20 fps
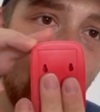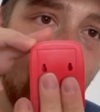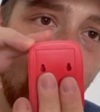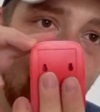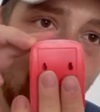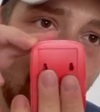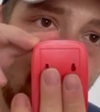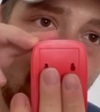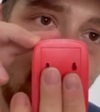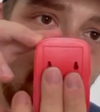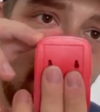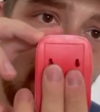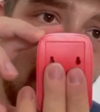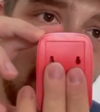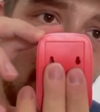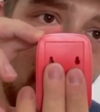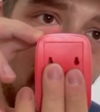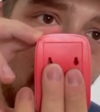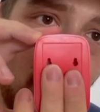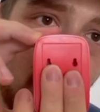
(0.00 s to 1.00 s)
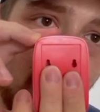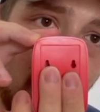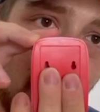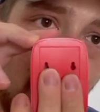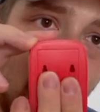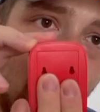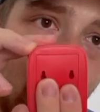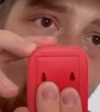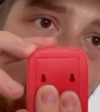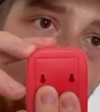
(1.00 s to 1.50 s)
like here,
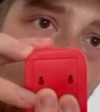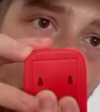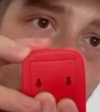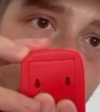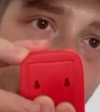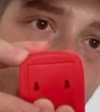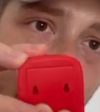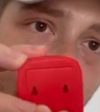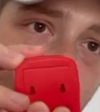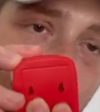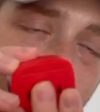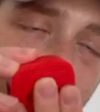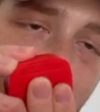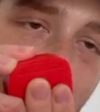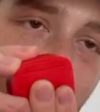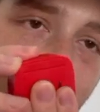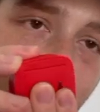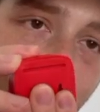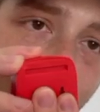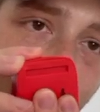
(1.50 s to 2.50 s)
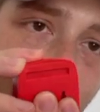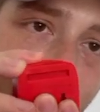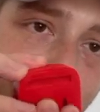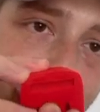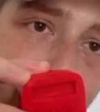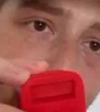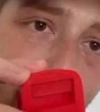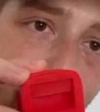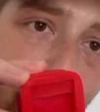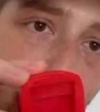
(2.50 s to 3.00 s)
okay? Just slide
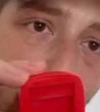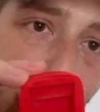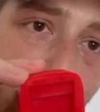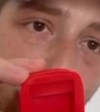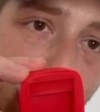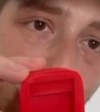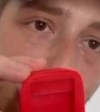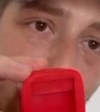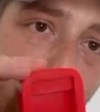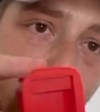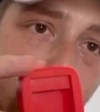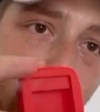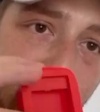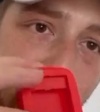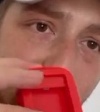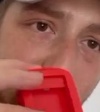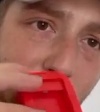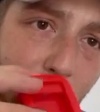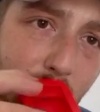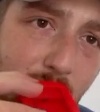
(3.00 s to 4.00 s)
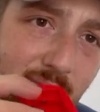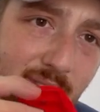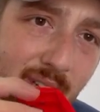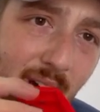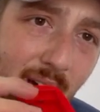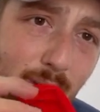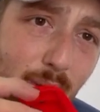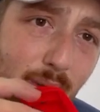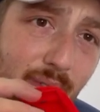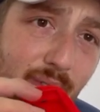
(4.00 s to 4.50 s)
it down and you see there is
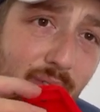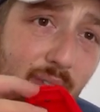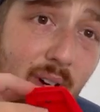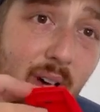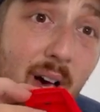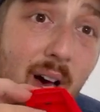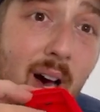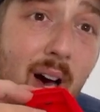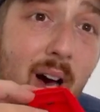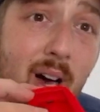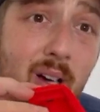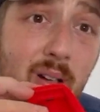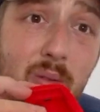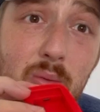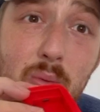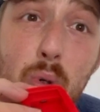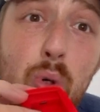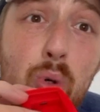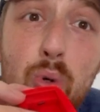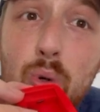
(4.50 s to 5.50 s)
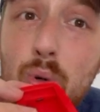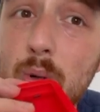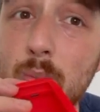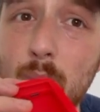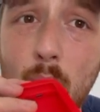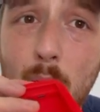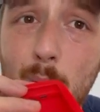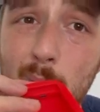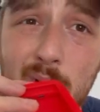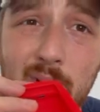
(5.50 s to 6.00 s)
kind of a room
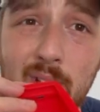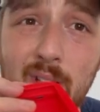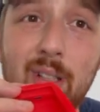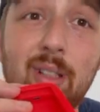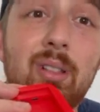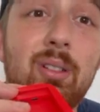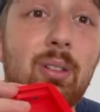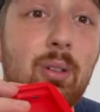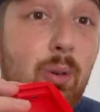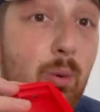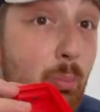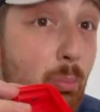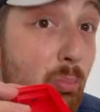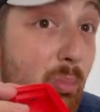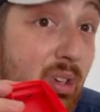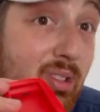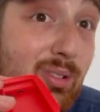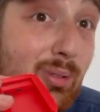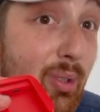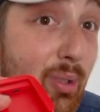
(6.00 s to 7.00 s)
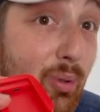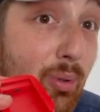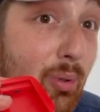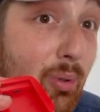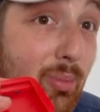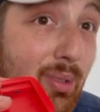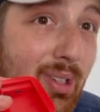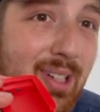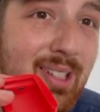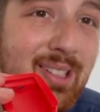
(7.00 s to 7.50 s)
opening, mystery
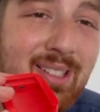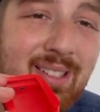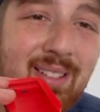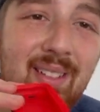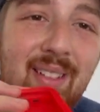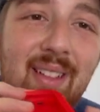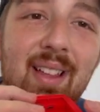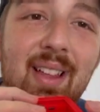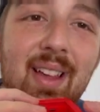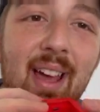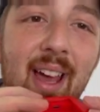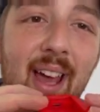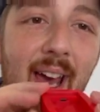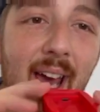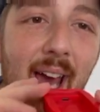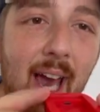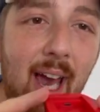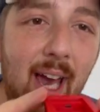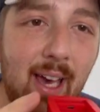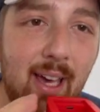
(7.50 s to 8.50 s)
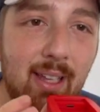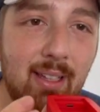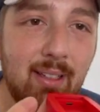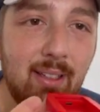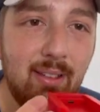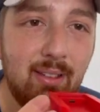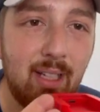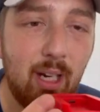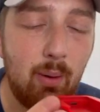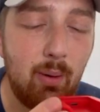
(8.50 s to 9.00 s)
room.
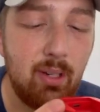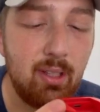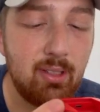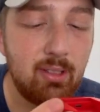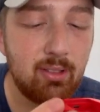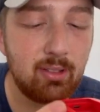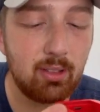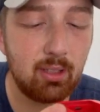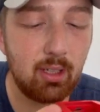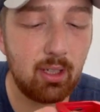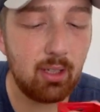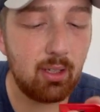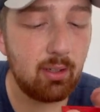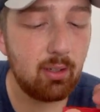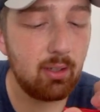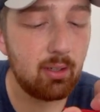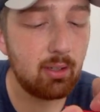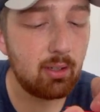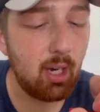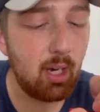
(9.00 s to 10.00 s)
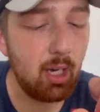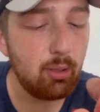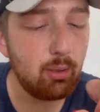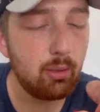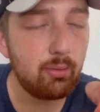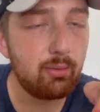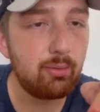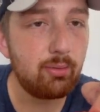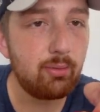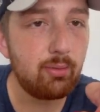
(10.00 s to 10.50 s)
And there is kind
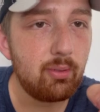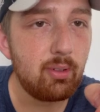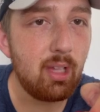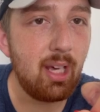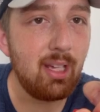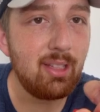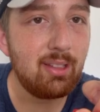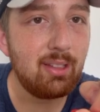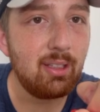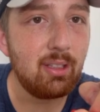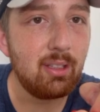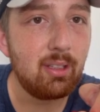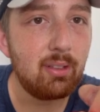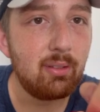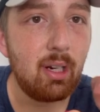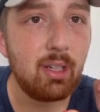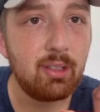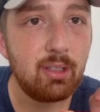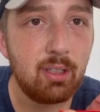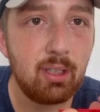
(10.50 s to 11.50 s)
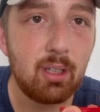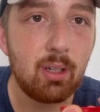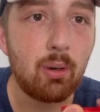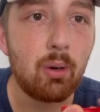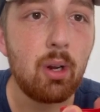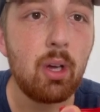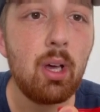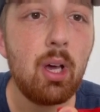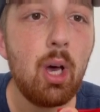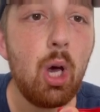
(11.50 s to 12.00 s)
of lighting right
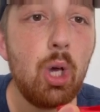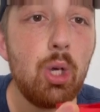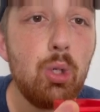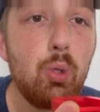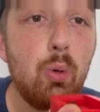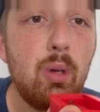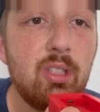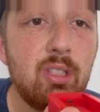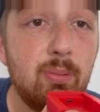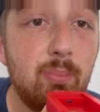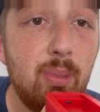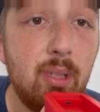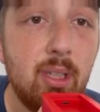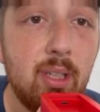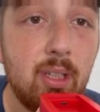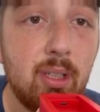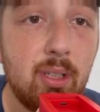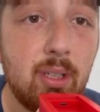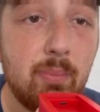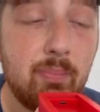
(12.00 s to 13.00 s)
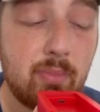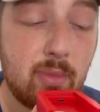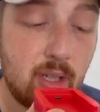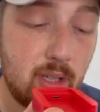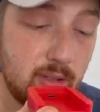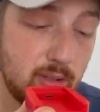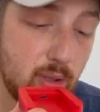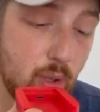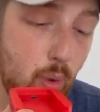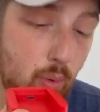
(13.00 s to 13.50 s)
here, USB.
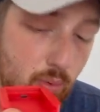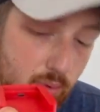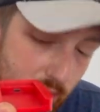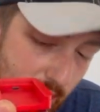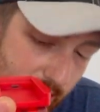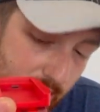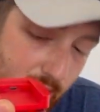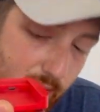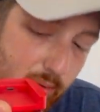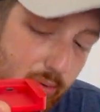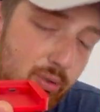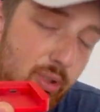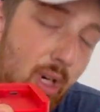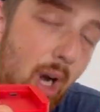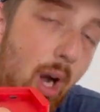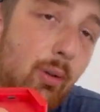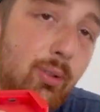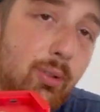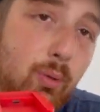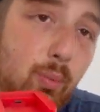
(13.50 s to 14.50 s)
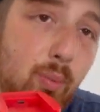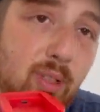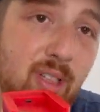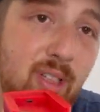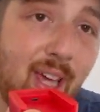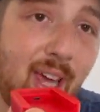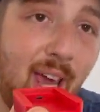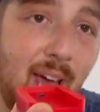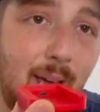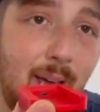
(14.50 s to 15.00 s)
So you just need to charge it with the
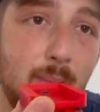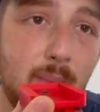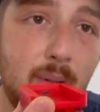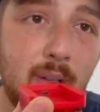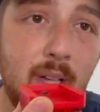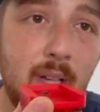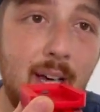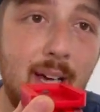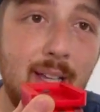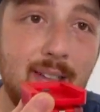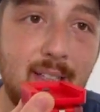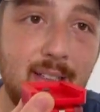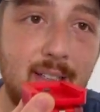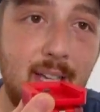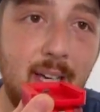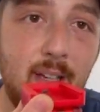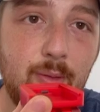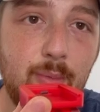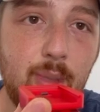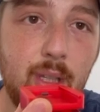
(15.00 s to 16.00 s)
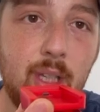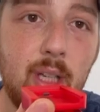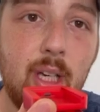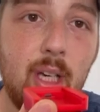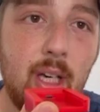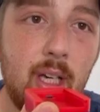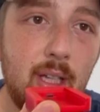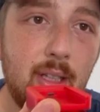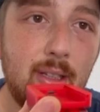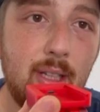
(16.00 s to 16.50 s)
cable they gave me.
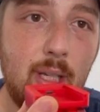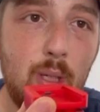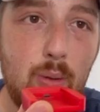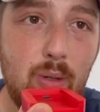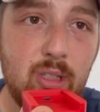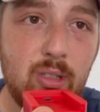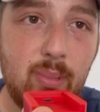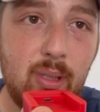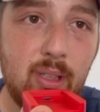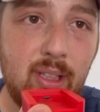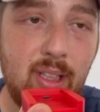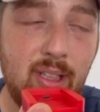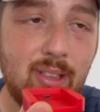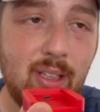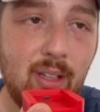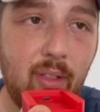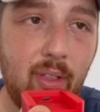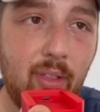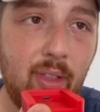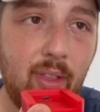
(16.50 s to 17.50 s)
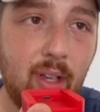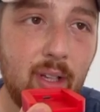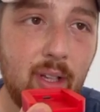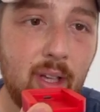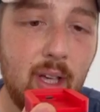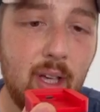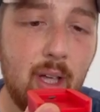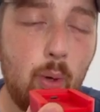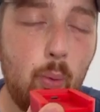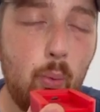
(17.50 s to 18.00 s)
The USB little
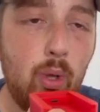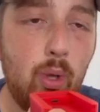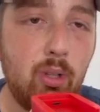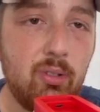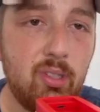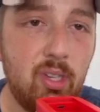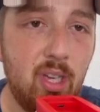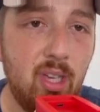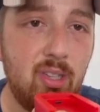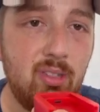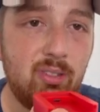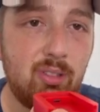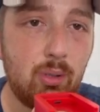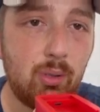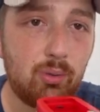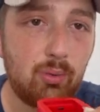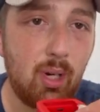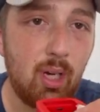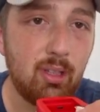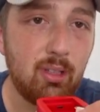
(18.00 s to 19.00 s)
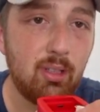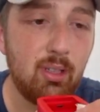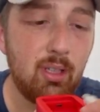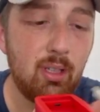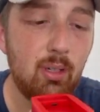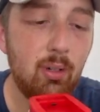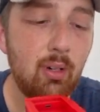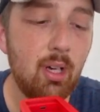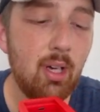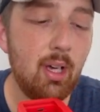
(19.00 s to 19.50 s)
thing will insert right
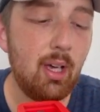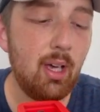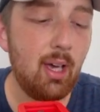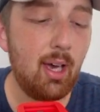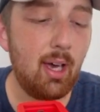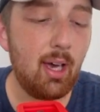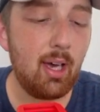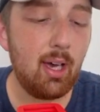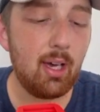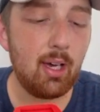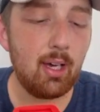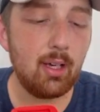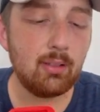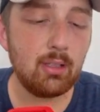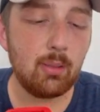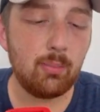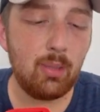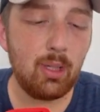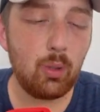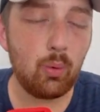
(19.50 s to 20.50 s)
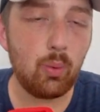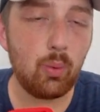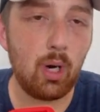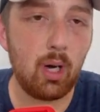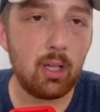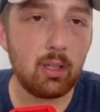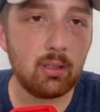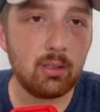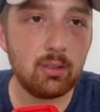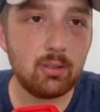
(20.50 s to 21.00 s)
here. And the big
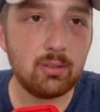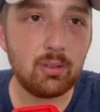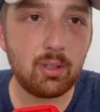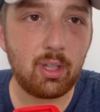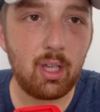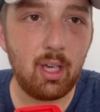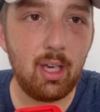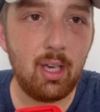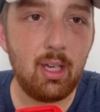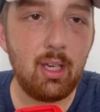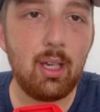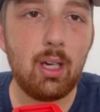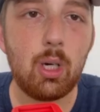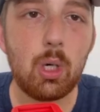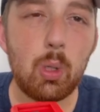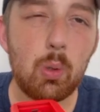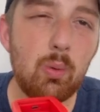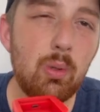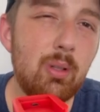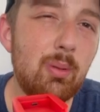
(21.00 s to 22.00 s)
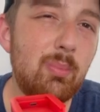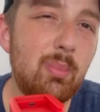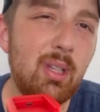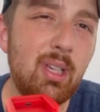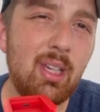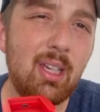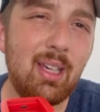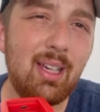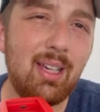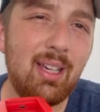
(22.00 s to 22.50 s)
one, okay, will be
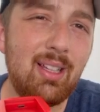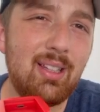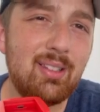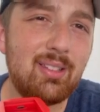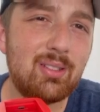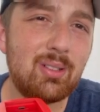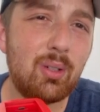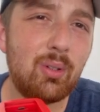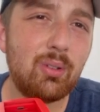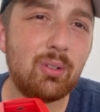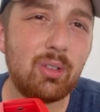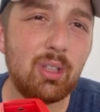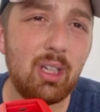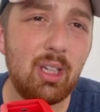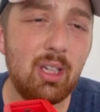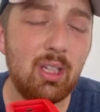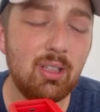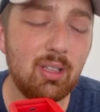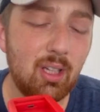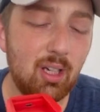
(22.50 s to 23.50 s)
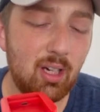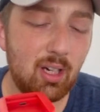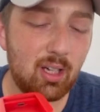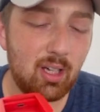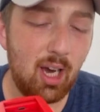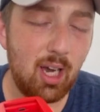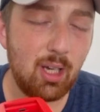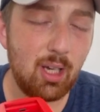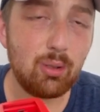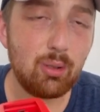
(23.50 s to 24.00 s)
insert in a
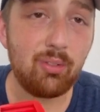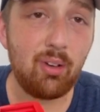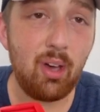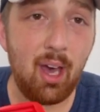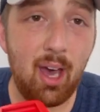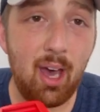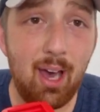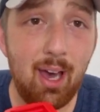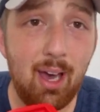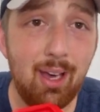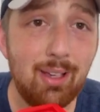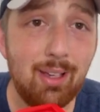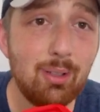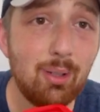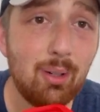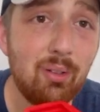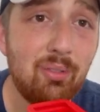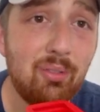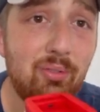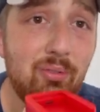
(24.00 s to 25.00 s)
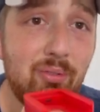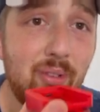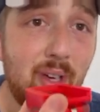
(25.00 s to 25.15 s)
kind of head of